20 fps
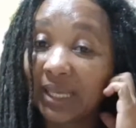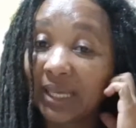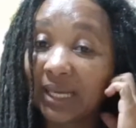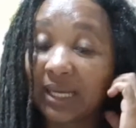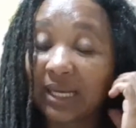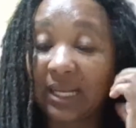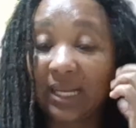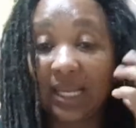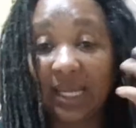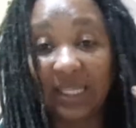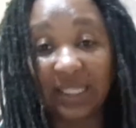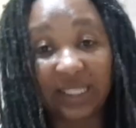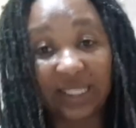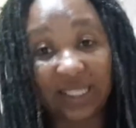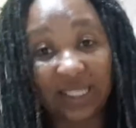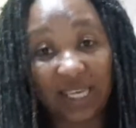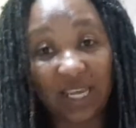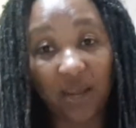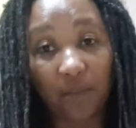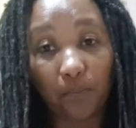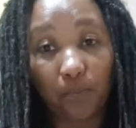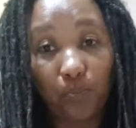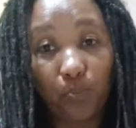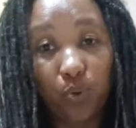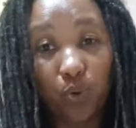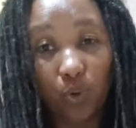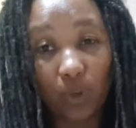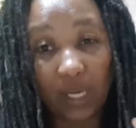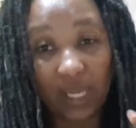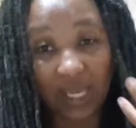cleansing,
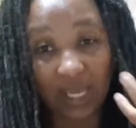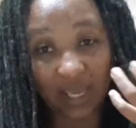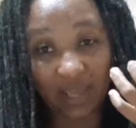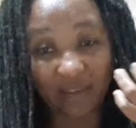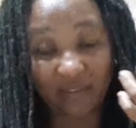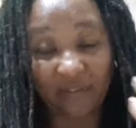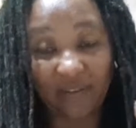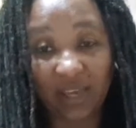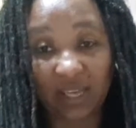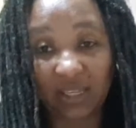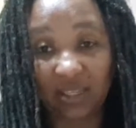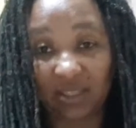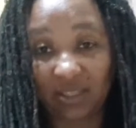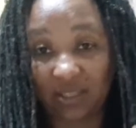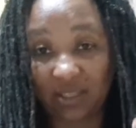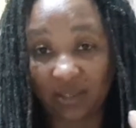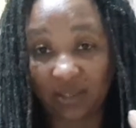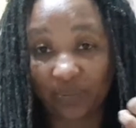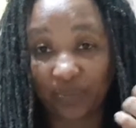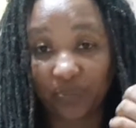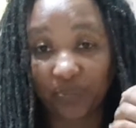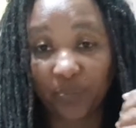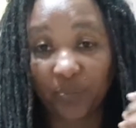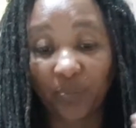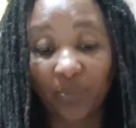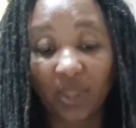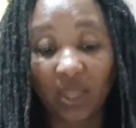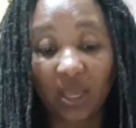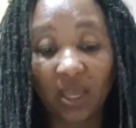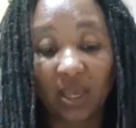pulling effect
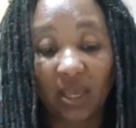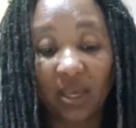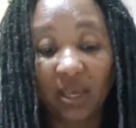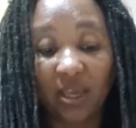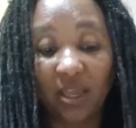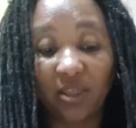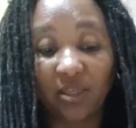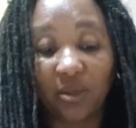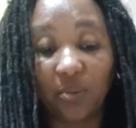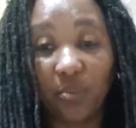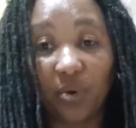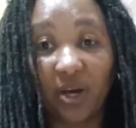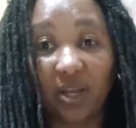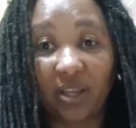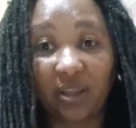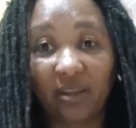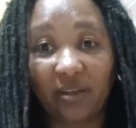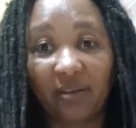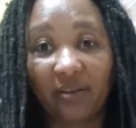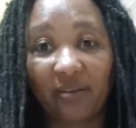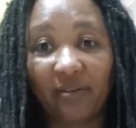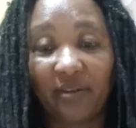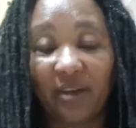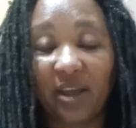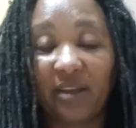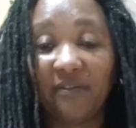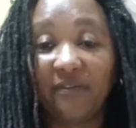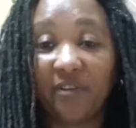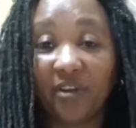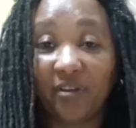in the body,
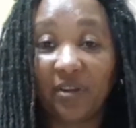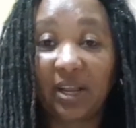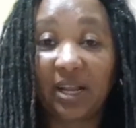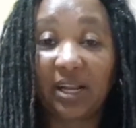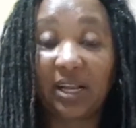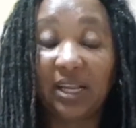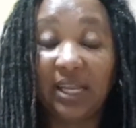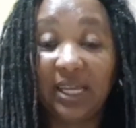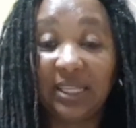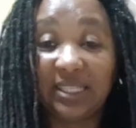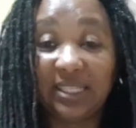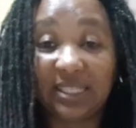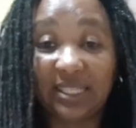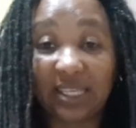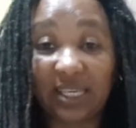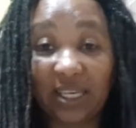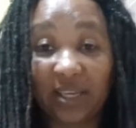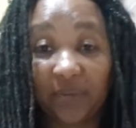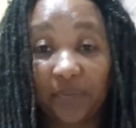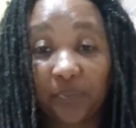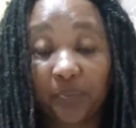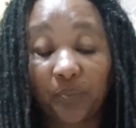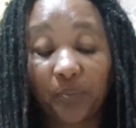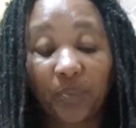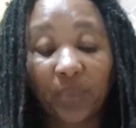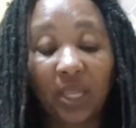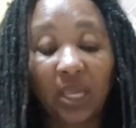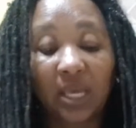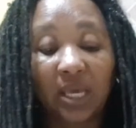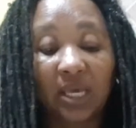right? Very cleansing.
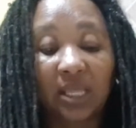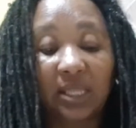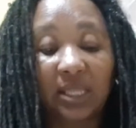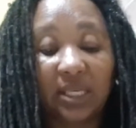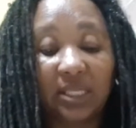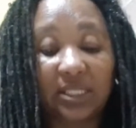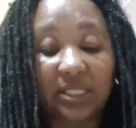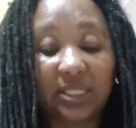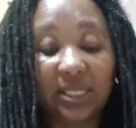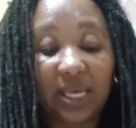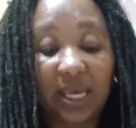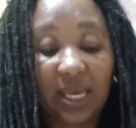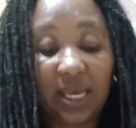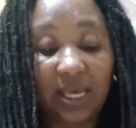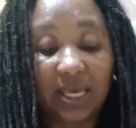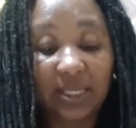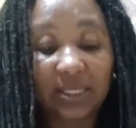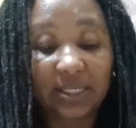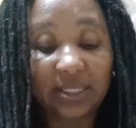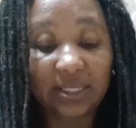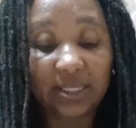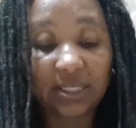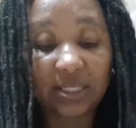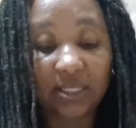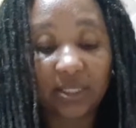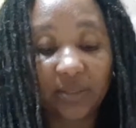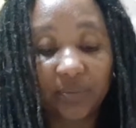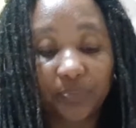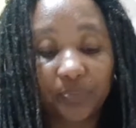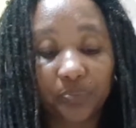The taste